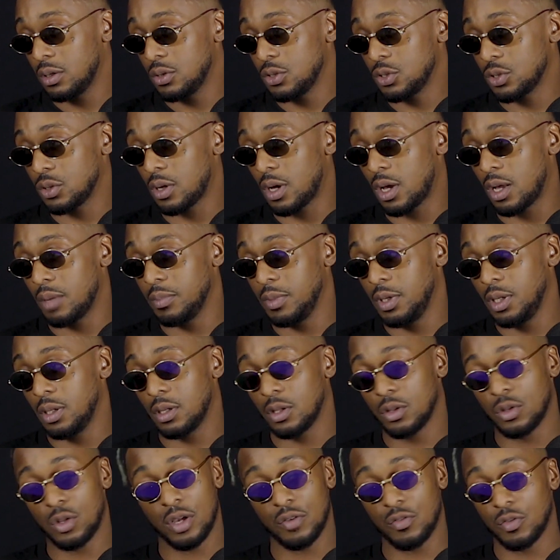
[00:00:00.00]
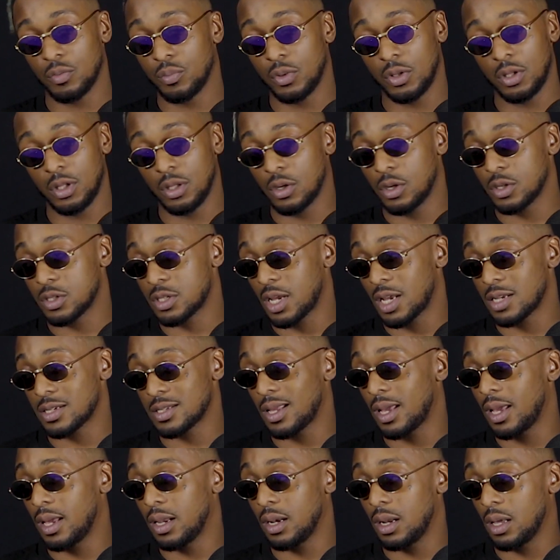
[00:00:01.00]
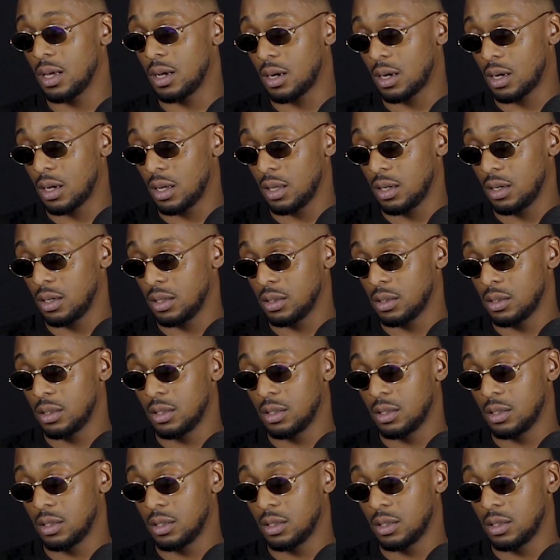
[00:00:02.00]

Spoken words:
Do you know what I mean? And not everybody else has that in their heart, innit?